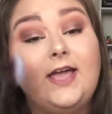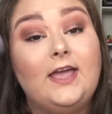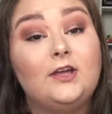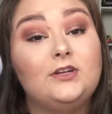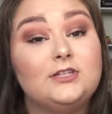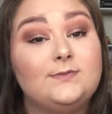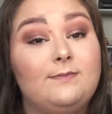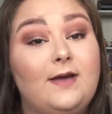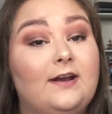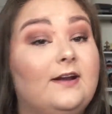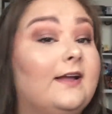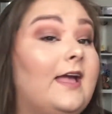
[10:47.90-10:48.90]
It could just be
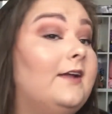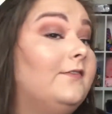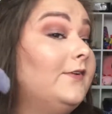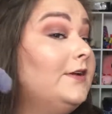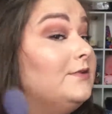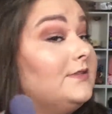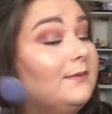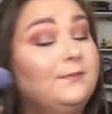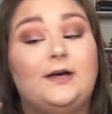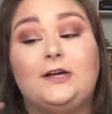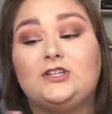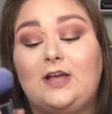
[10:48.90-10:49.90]
better again for using
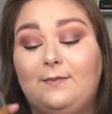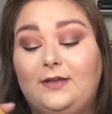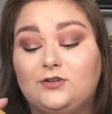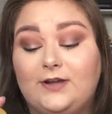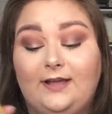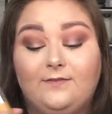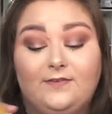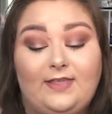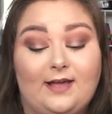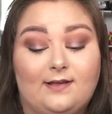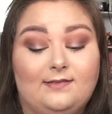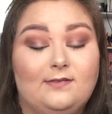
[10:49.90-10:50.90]
blush. I might try it for
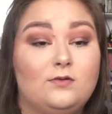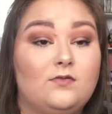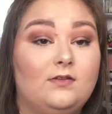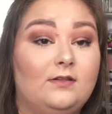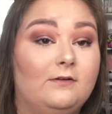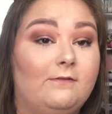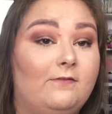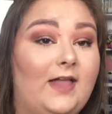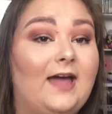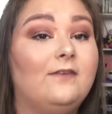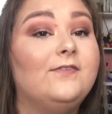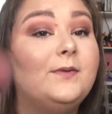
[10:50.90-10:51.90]
that because this one's a little
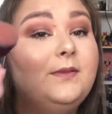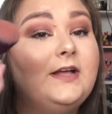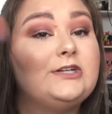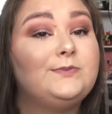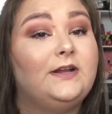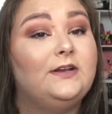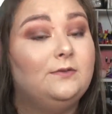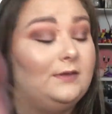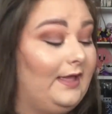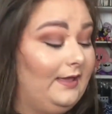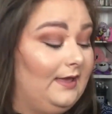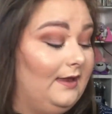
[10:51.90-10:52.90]
flat for blush, but I do
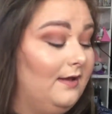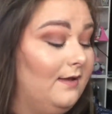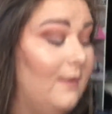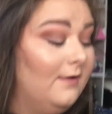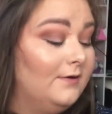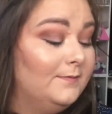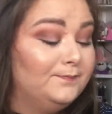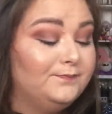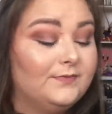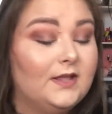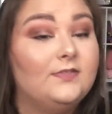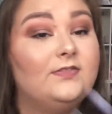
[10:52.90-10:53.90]
like it.
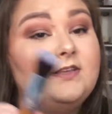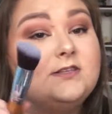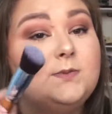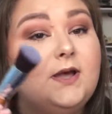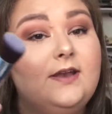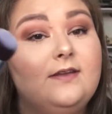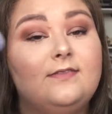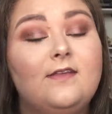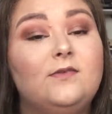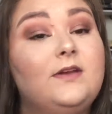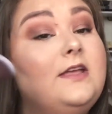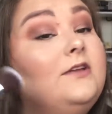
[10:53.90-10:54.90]
This one
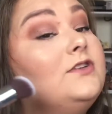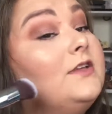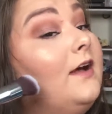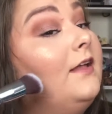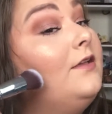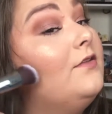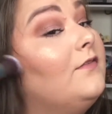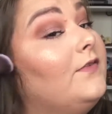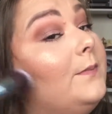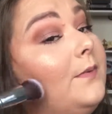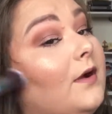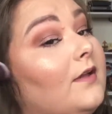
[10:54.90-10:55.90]
I'll use it
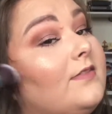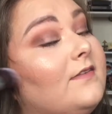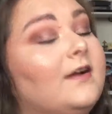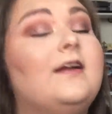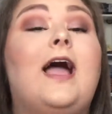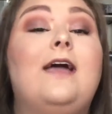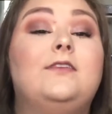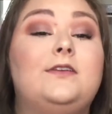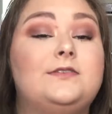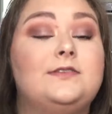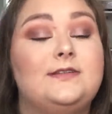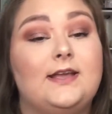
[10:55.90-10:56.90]
for bronzer. I haven't
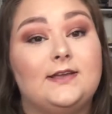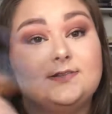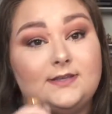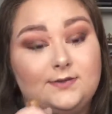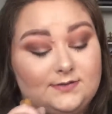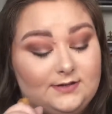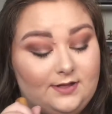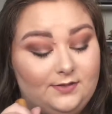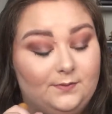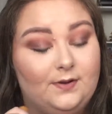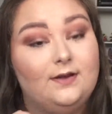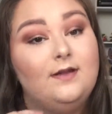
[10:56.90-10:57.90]
used it today because I used
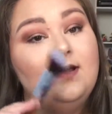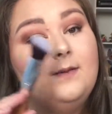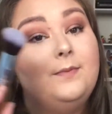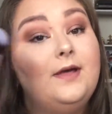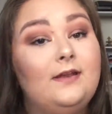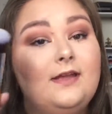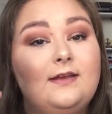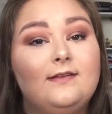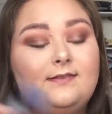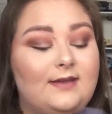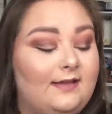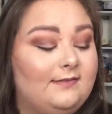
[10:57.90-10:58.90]
another one, but it
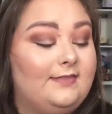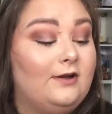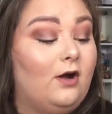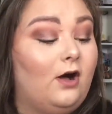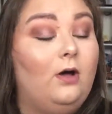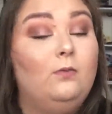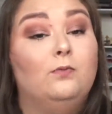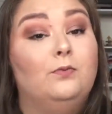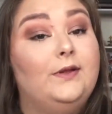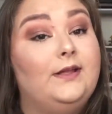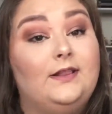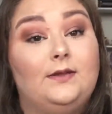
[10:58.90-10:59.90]
is nice. They're all
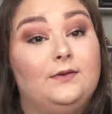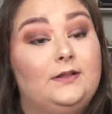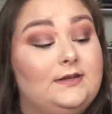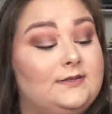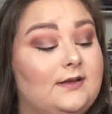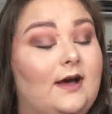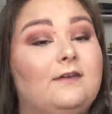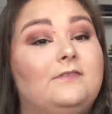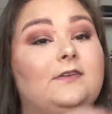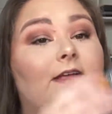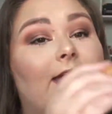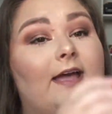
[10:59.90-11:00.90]
really, really
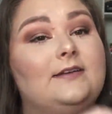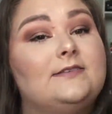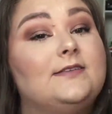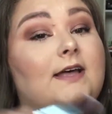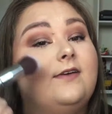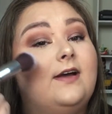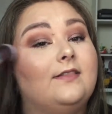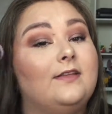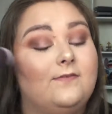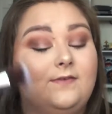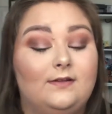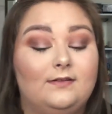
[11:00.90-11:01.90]
soft. Like I just how they
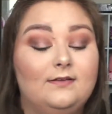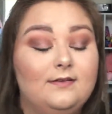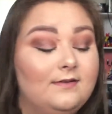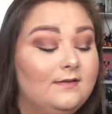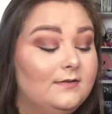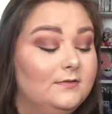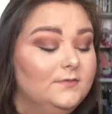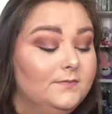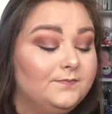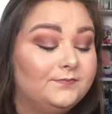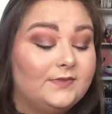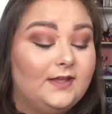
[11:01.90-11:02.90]
feel.
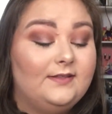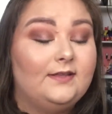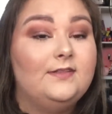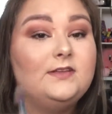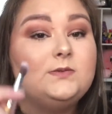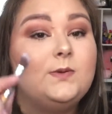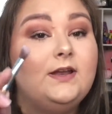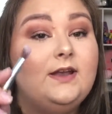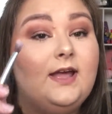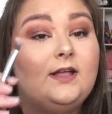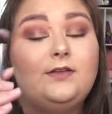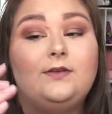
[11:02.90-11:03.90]
And then this one
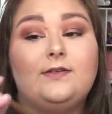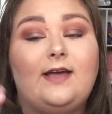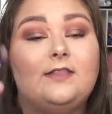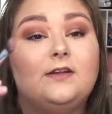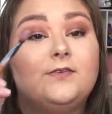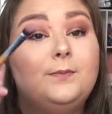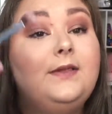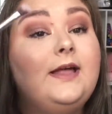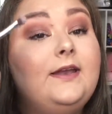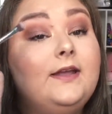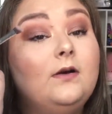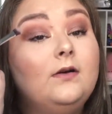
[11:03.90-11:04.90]
I'll use either for
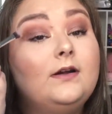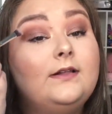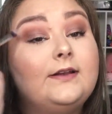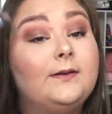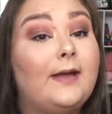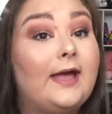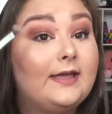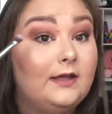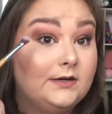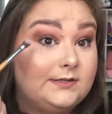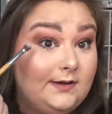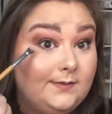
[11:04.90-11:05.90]
blending or glitter packing,
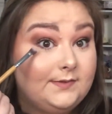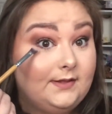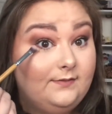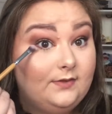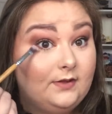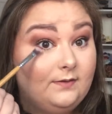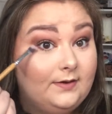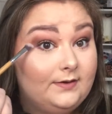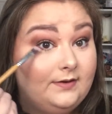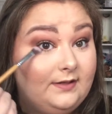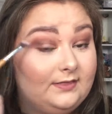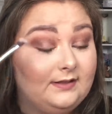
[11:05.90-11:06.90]
or sometimes I'll even go
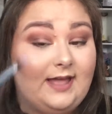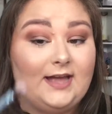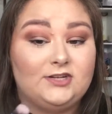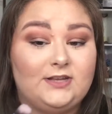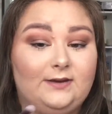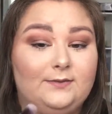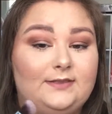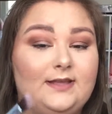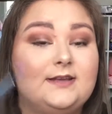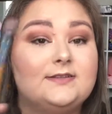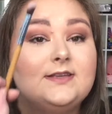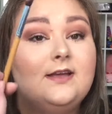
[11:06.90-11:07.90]
underneath the lash line with
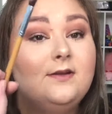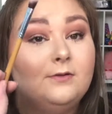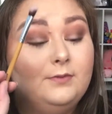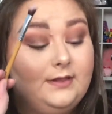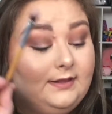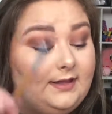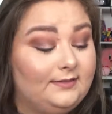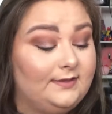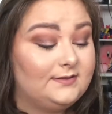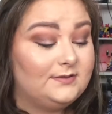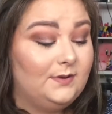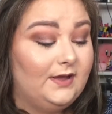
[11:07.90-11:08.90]
this. Really like
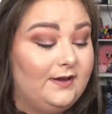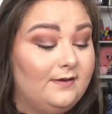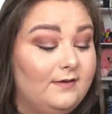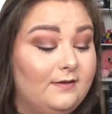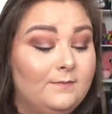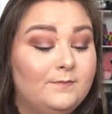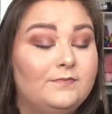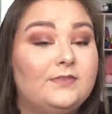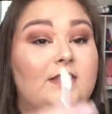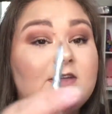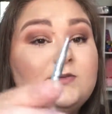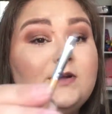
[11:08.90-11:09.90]
this one.
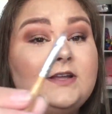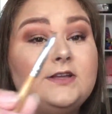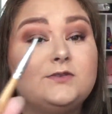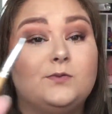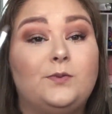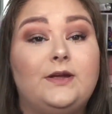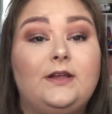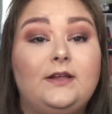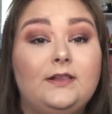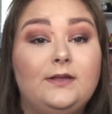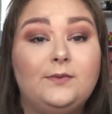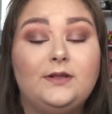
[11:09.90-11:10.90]
This one is
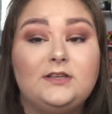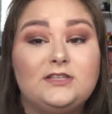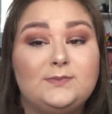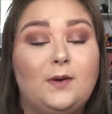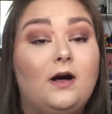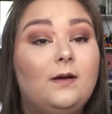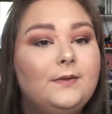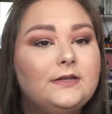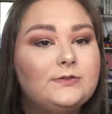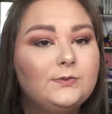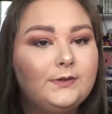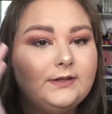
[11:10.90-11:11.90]
really, really small, but
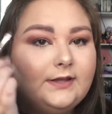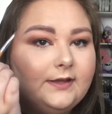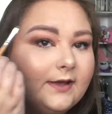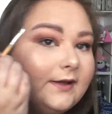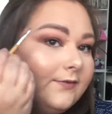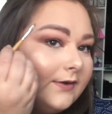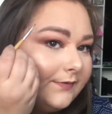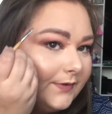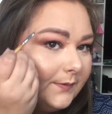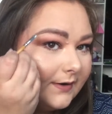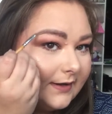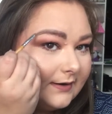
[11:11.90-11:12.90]
it's really good for if
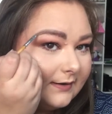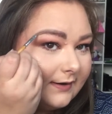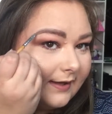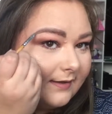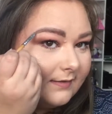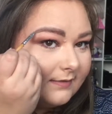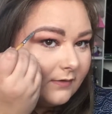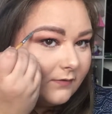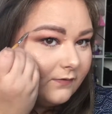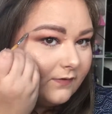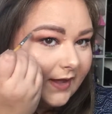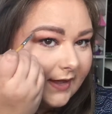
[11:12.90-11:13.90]
you want to get a nice
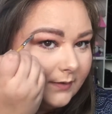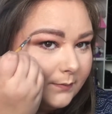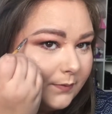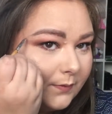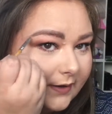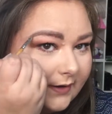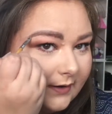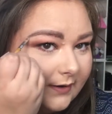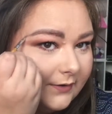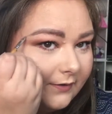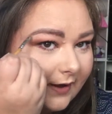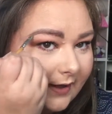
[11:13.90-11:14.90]
fine point
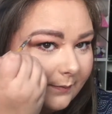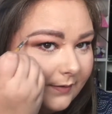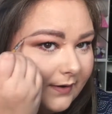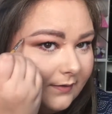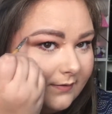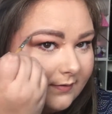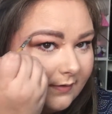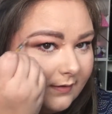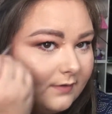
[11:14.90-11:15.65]
on your eyebrows.